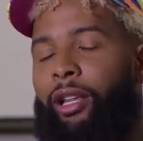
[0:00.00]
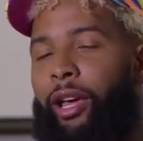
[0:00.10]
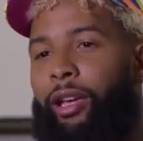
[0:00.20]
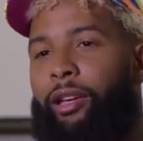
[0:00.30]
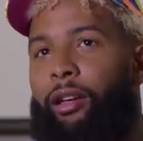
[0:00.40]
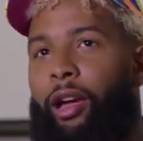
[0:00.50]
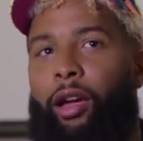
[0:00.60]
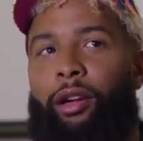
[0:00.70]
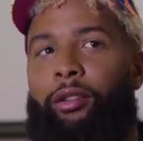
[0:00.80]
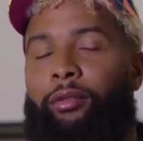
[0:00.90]
Like,
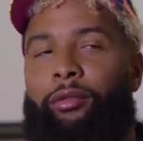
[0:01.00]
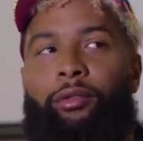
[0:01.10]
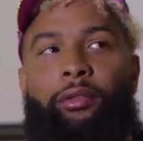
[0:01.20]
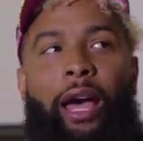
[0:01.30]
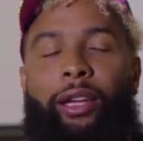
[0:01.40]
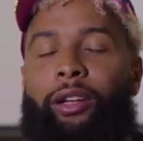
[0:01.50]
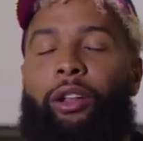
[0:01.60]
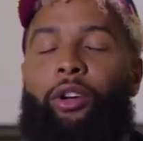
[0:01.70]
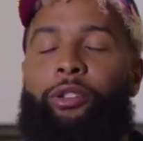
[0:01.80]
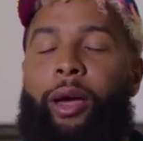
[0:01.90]
I could
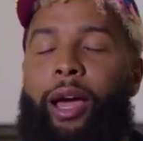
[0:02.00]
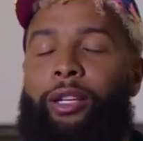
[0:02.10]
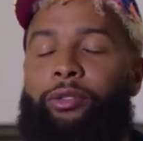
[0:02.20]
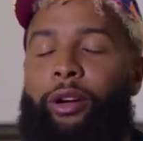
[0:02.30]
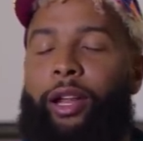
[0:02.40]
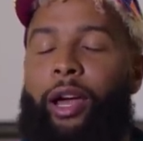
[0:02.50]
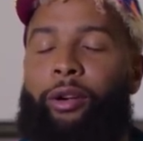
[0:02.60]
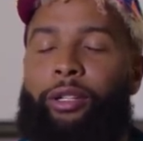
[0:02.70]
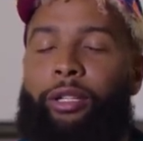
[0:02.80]
close my eyes right now